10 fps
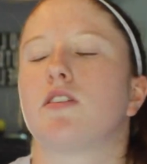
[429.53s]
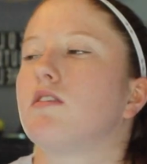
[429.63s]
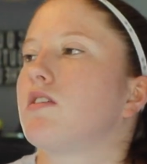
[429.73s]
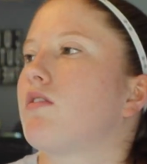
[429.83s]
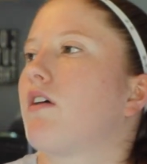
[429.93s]

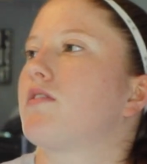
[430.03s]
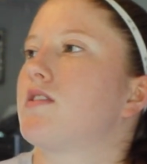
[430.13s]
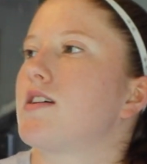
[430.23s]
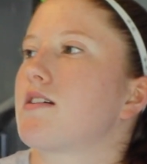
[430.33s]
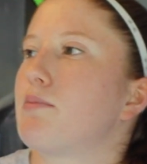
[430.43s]
and you have to
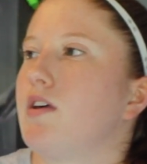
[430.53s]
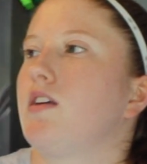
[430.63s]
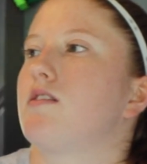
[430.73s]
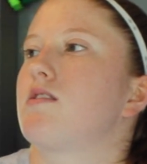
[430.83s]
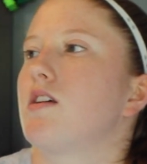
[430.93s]
take a
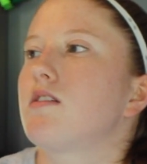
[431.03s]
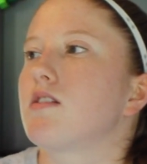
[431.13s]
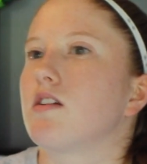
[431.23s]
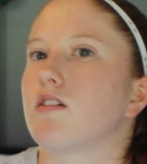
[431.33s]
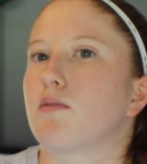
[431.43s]
plane to get
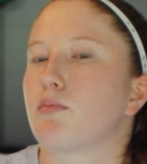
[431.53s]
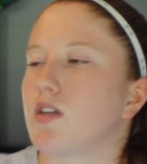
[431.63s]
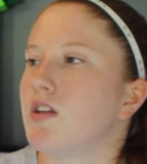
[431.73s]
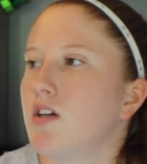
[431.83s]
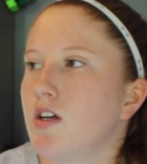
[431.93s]
to Europe
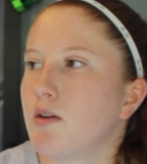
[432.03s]
and